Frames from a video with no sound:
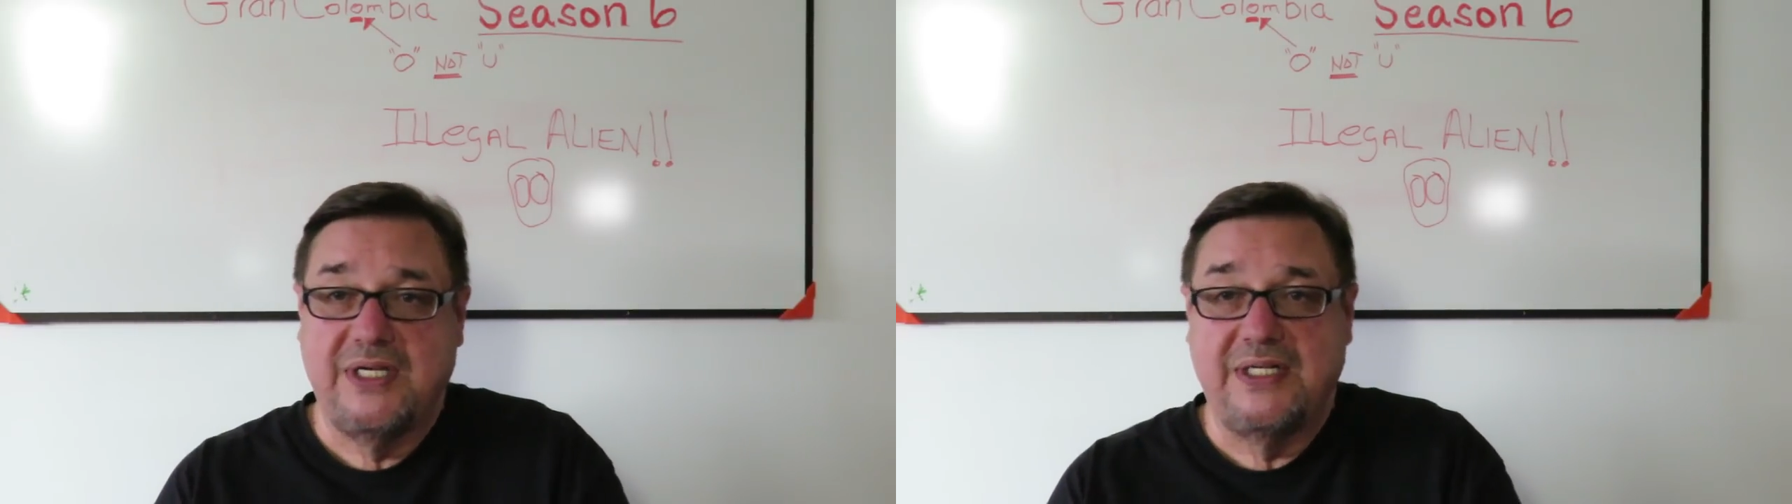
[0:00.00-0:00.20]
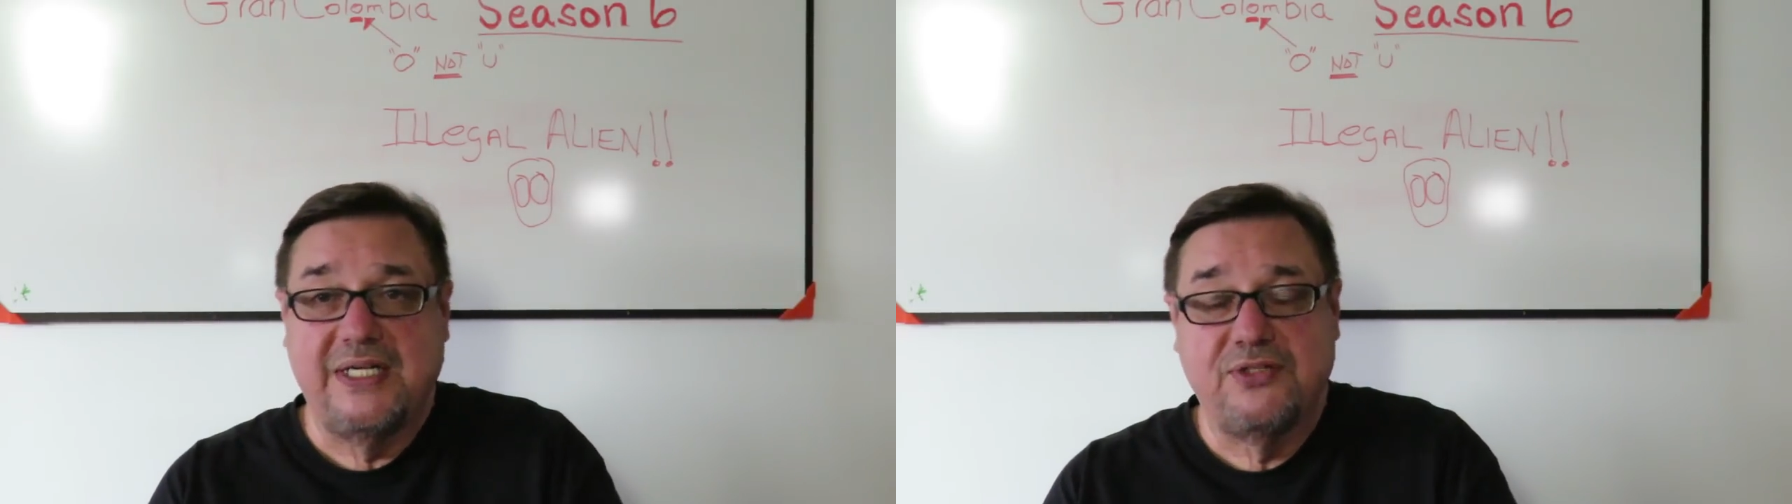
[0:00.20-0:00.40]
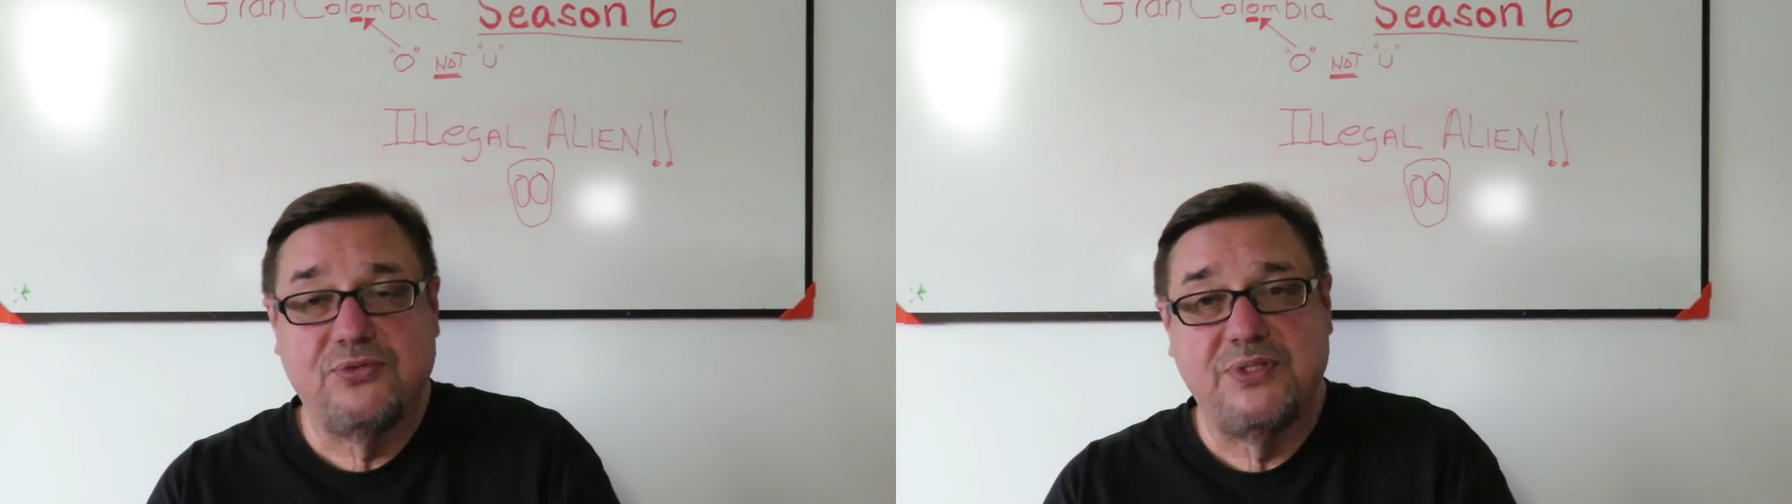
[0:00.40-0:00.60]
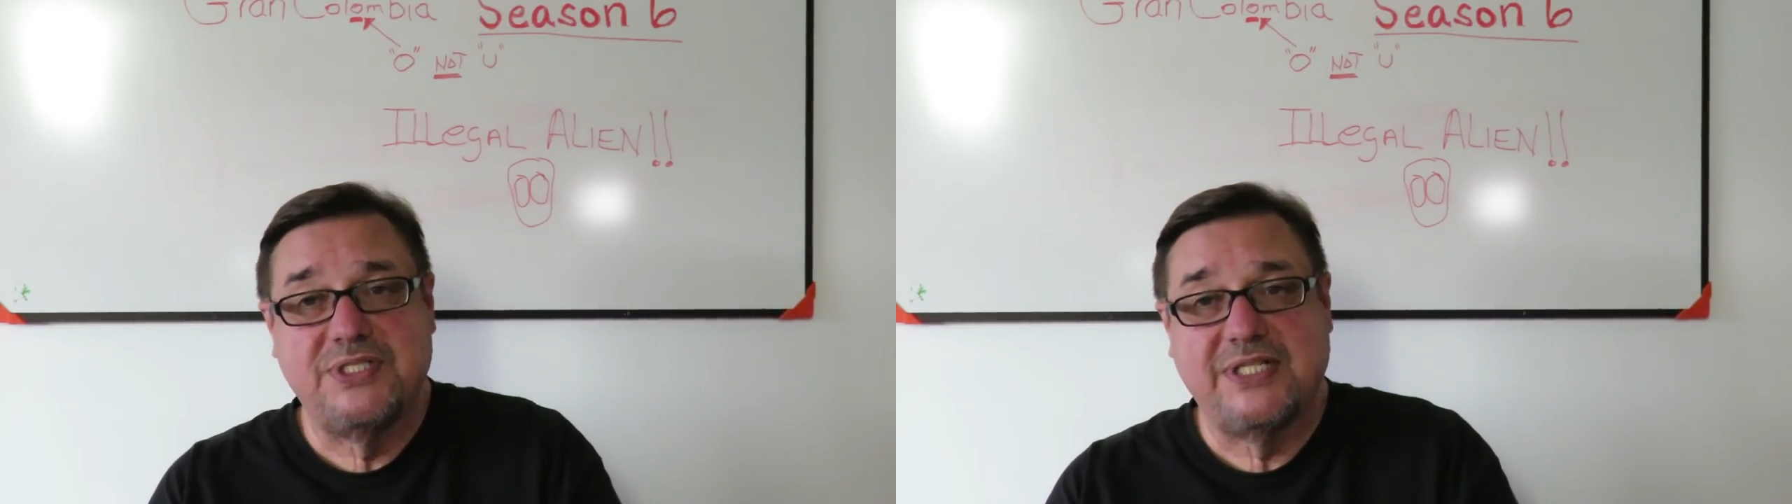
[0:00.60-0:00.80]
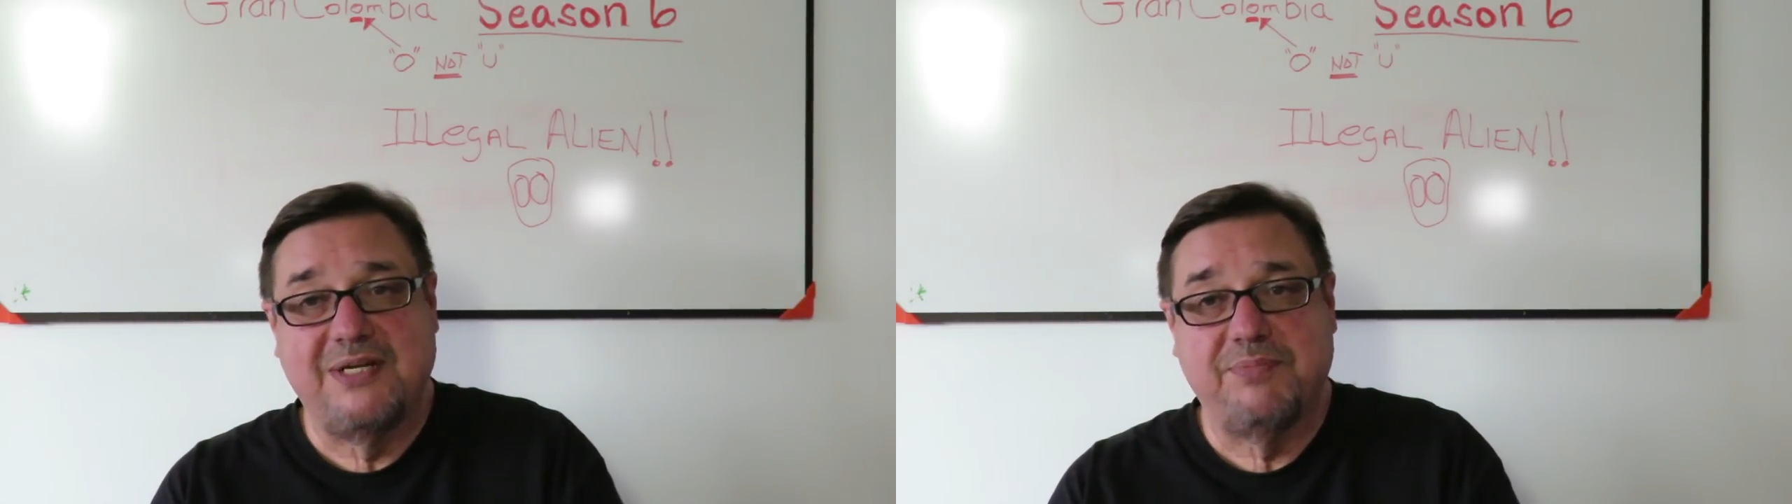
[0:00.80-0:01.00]
and an entry
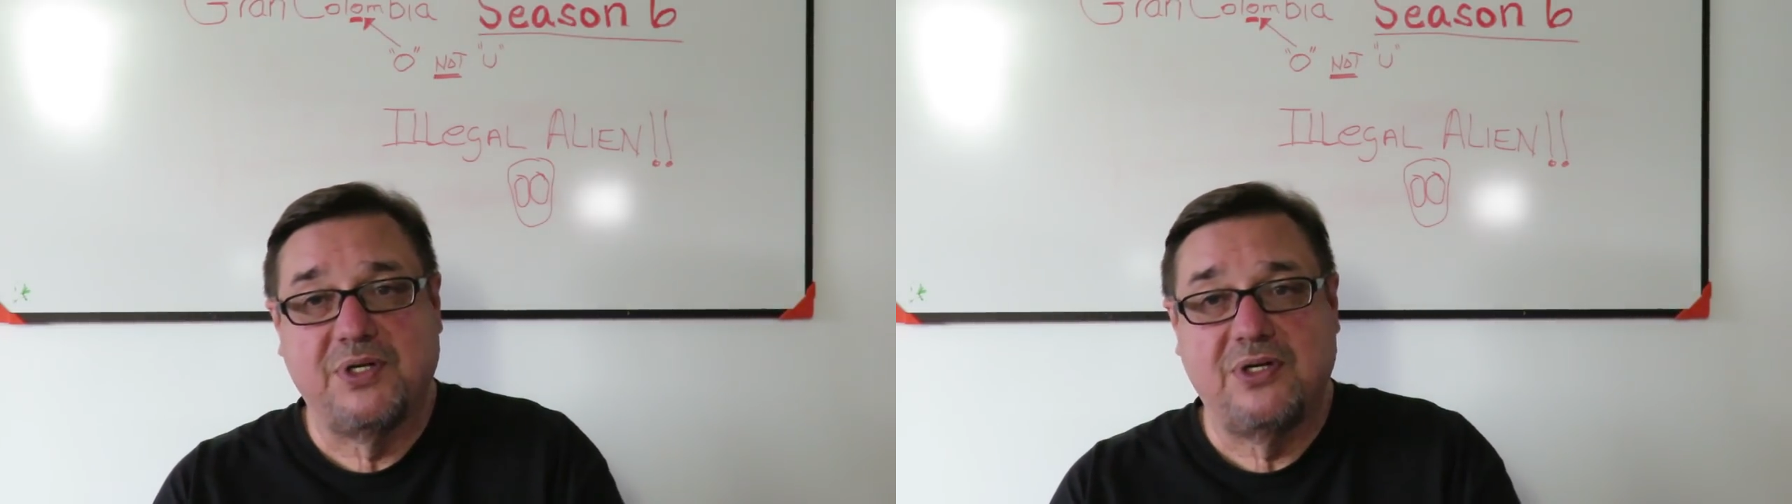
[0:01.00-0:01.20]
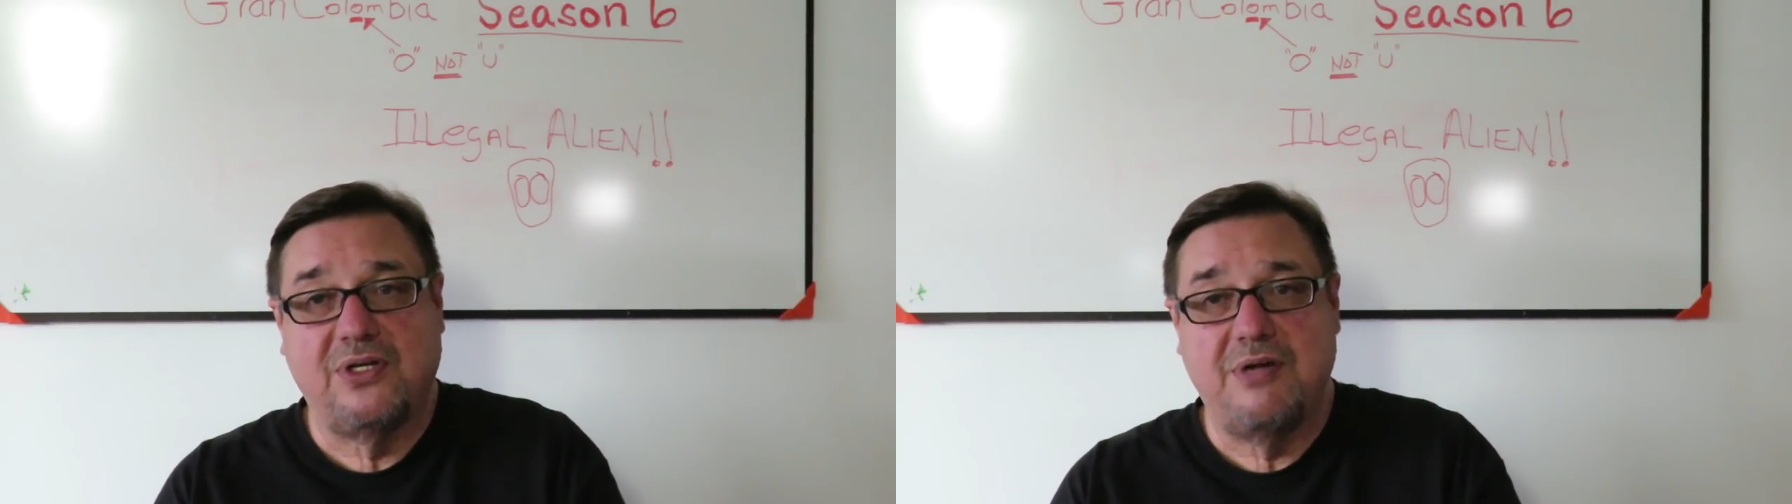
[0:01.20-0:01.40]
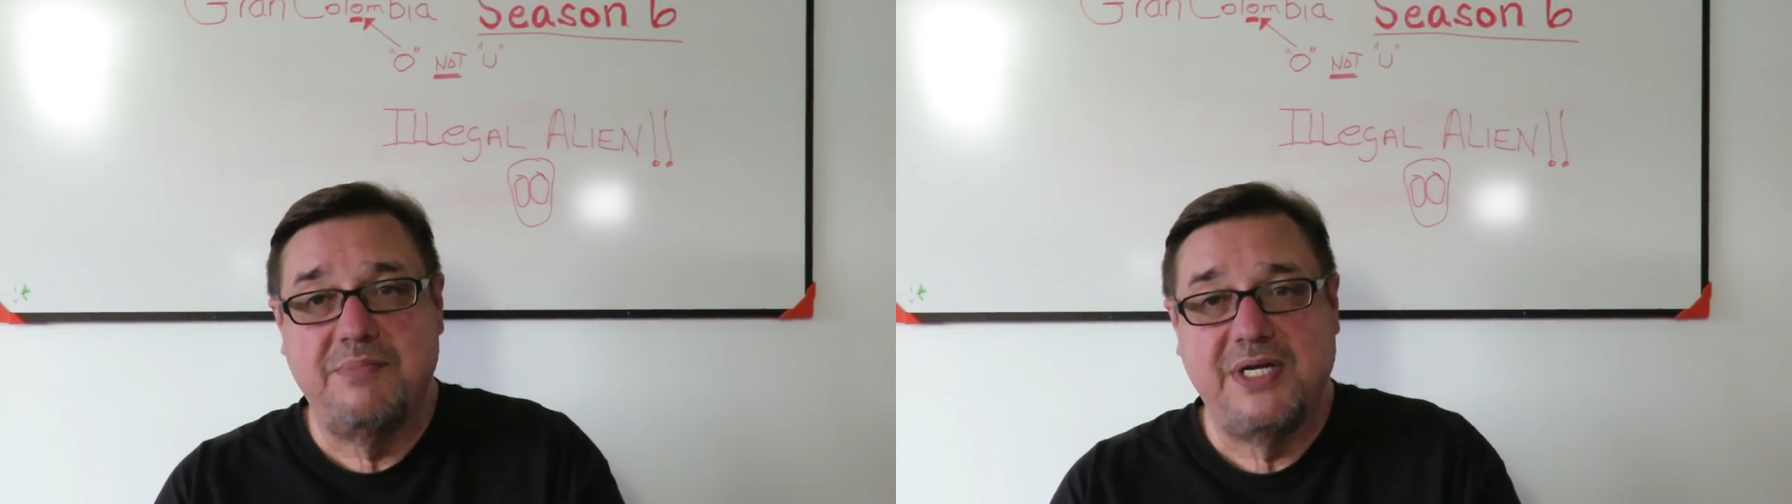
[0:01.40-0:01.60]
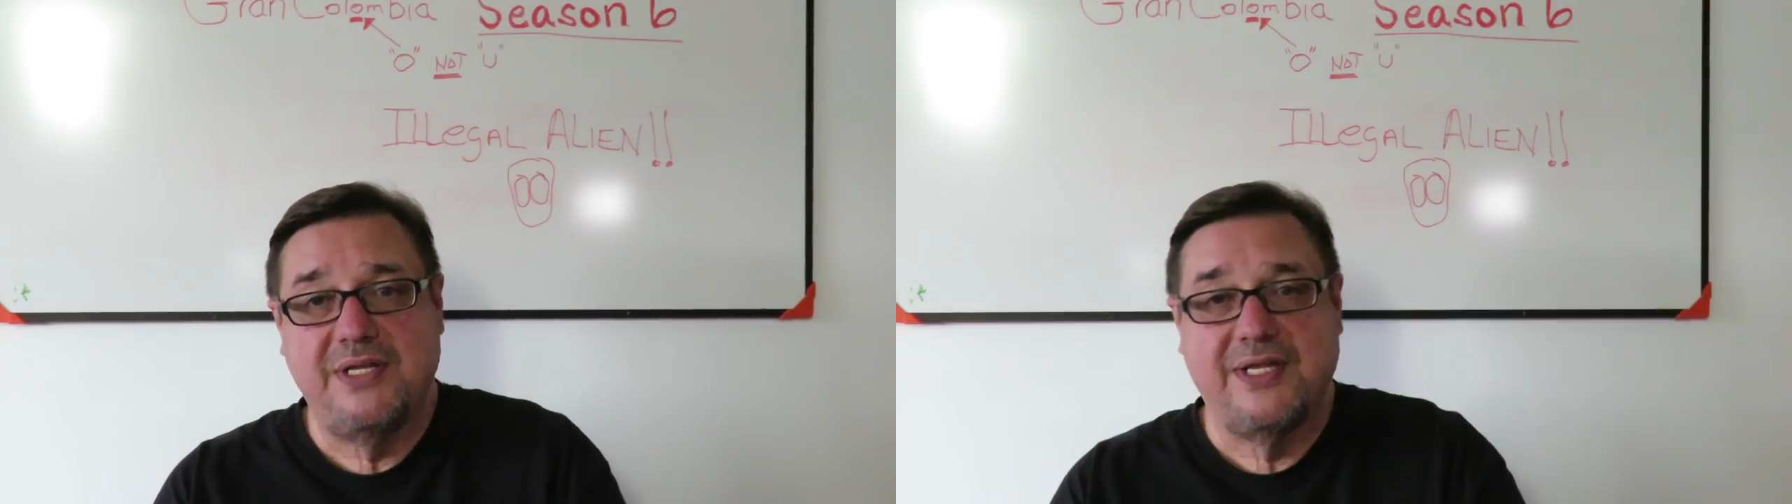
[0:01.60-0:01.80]
stamp in Colombia,